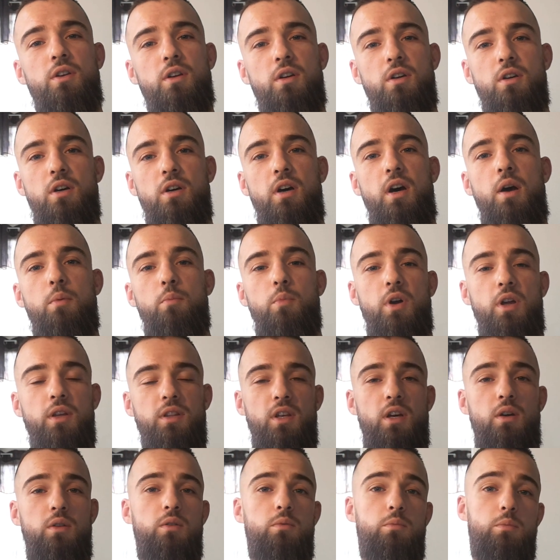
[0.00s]
I break
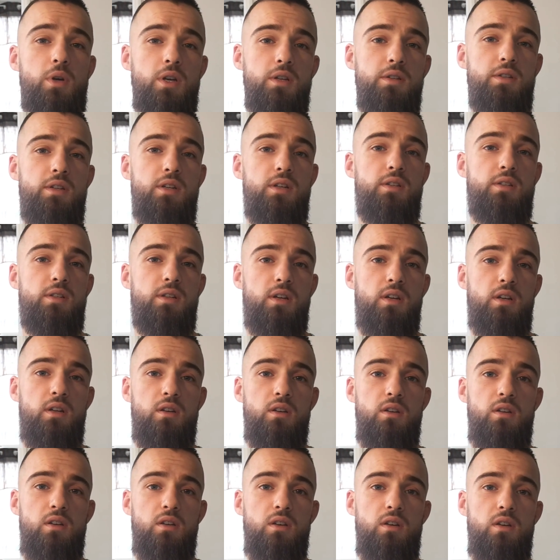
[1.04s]
down the basics,
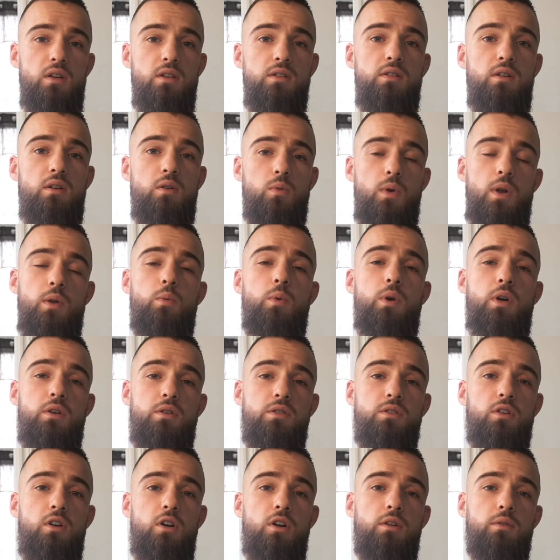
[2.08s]
and it's a great way to
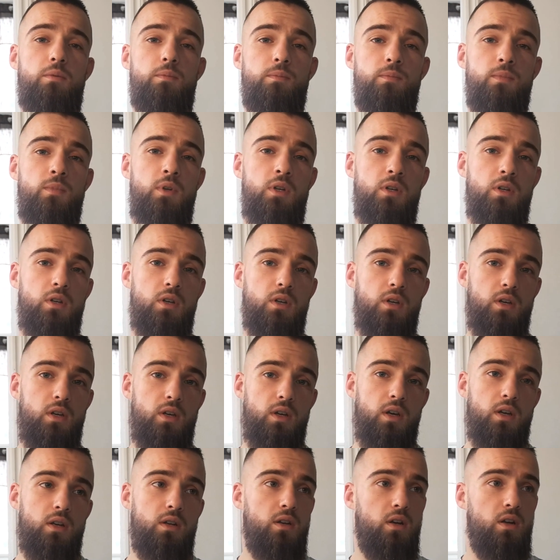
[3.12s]
start.
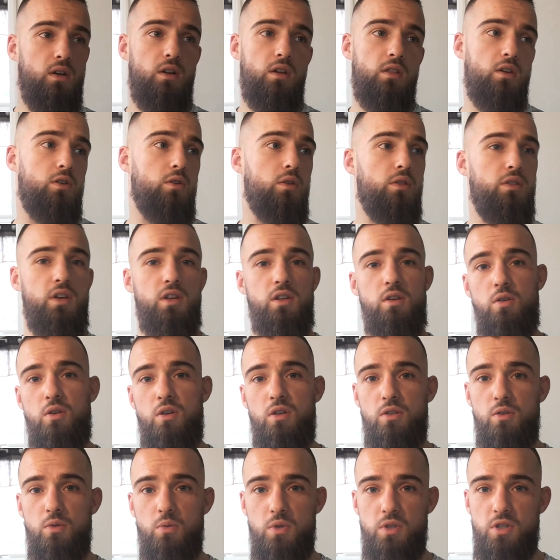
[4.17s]
And another good thing you
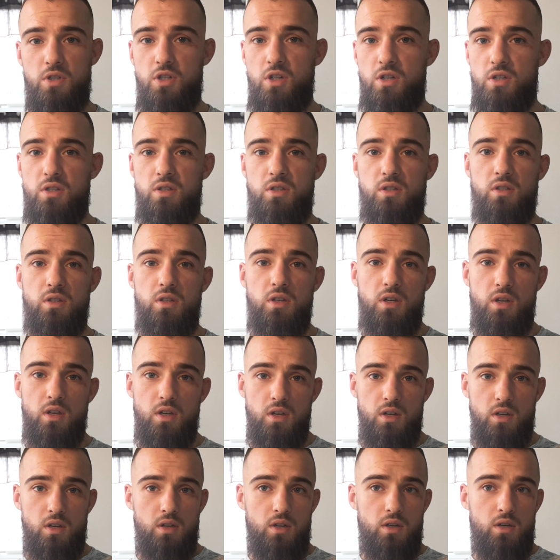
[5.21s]
can do is just
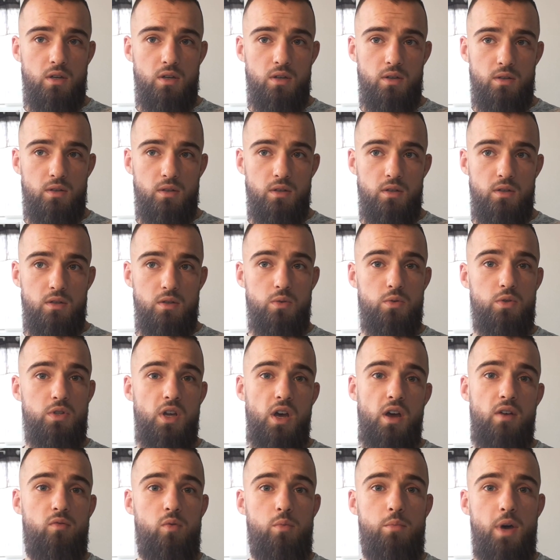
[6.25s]
use the
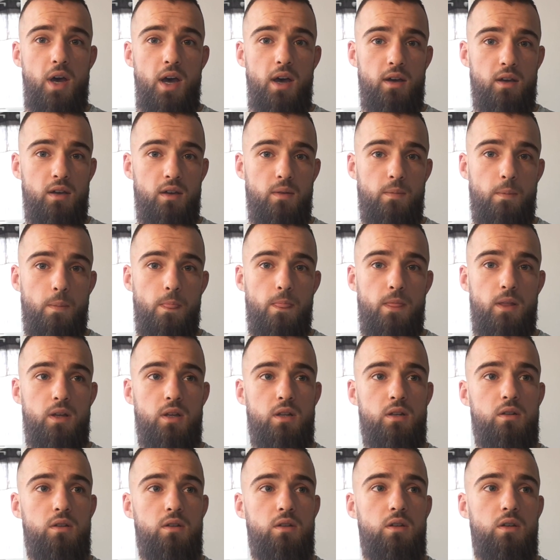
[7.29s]
heavy bag
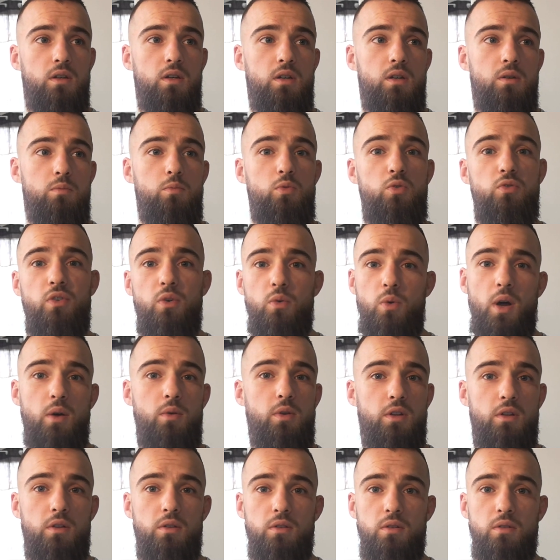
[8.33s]
and move around
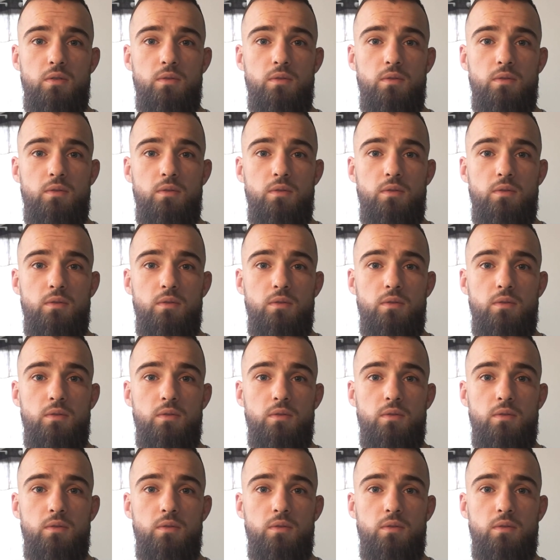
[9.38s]
it.